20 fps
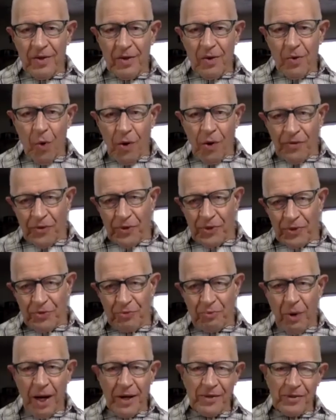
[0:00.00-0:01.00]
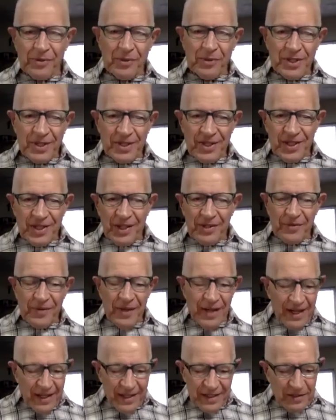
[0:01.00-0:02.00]
authors, writers,
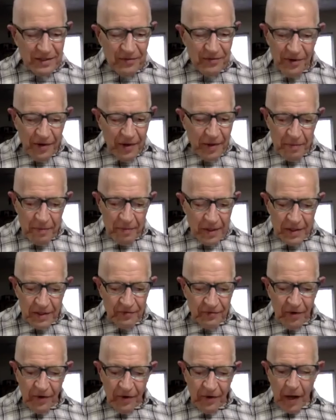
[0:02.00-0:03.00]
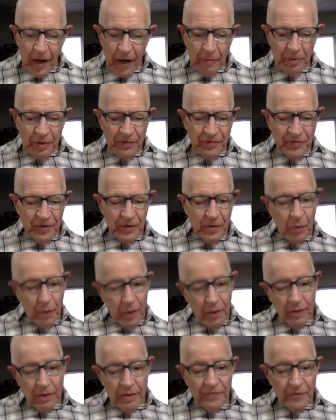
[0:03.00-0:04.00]
etc. And it's a very uplifting.
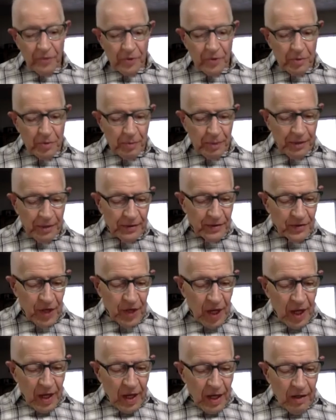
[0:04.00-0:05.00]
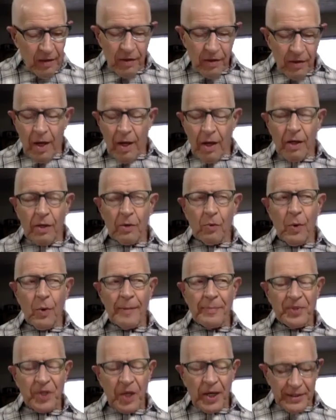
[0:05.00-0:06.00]
Well, Lift Your Spirits. Her
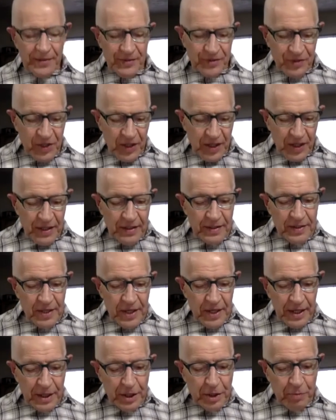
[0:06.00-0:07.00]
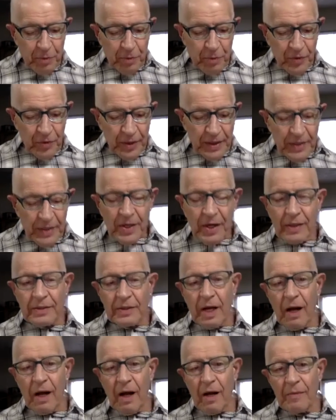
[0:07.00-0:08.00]
website is
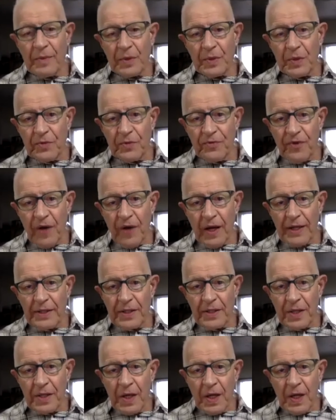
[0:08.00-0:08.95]
dena-marie.com, and you'll find